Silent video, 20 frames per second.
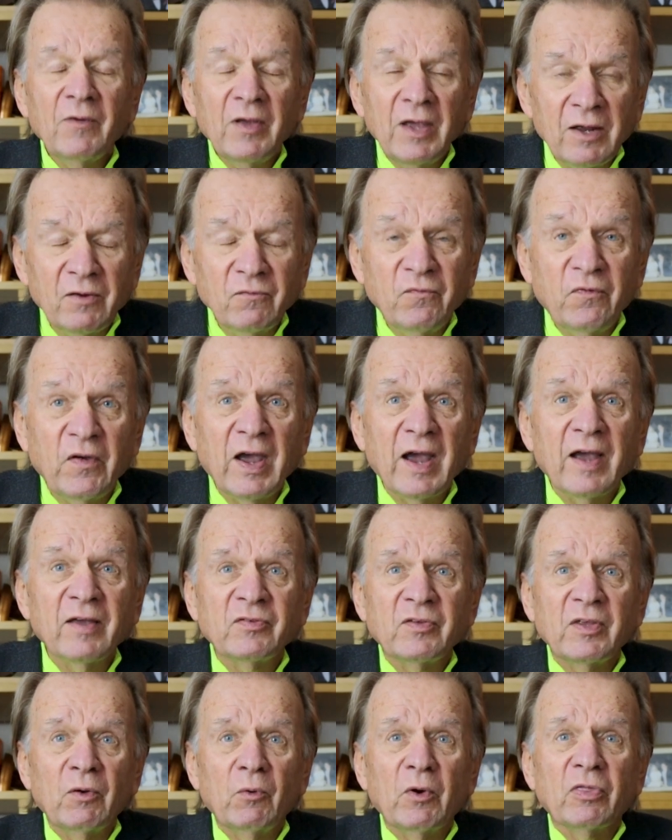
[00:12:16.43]

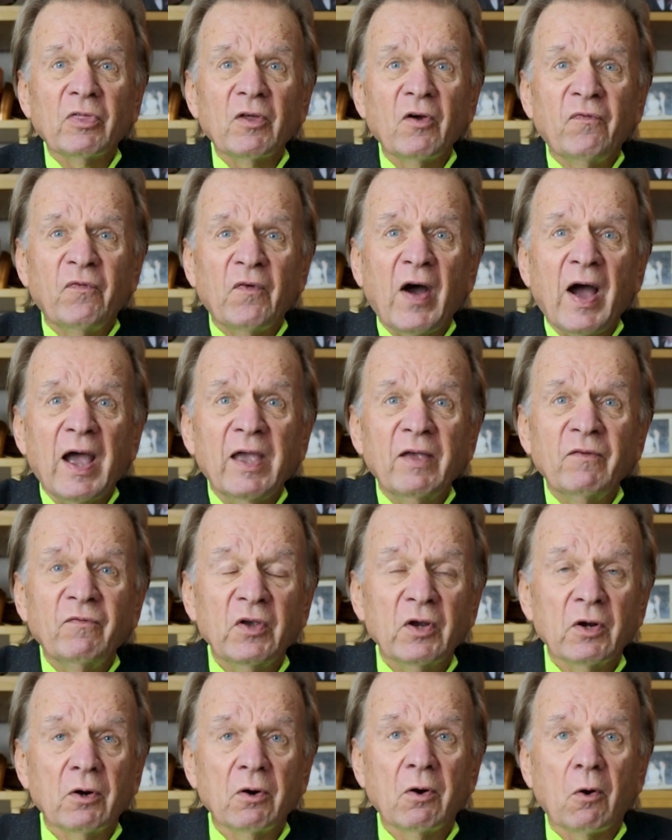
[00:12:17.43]
Invest with a five
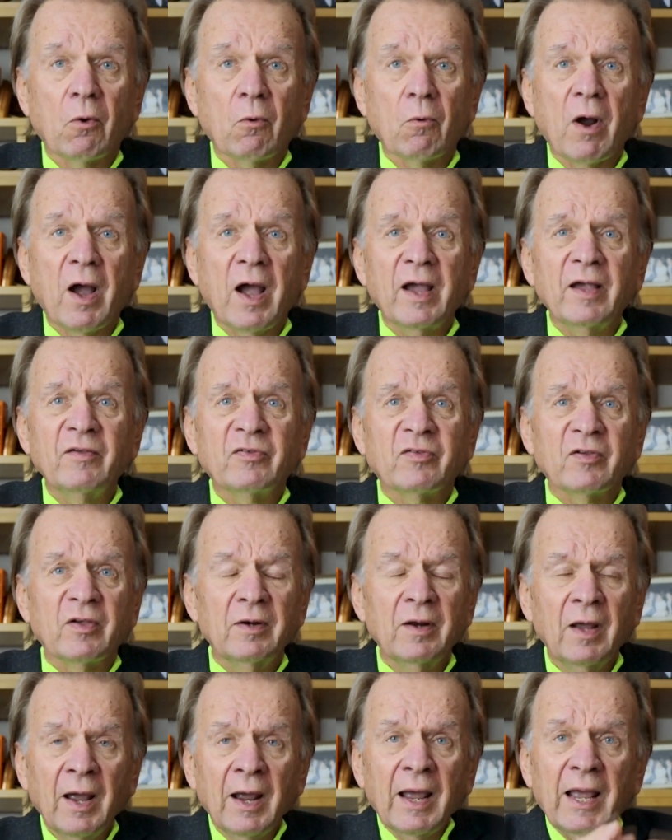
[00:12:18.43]
year
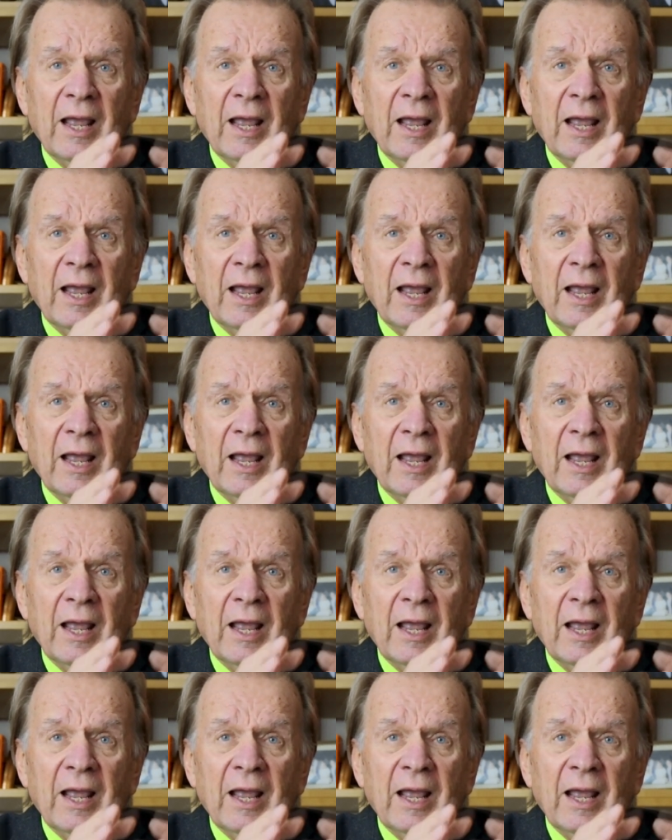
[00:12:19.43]
horizon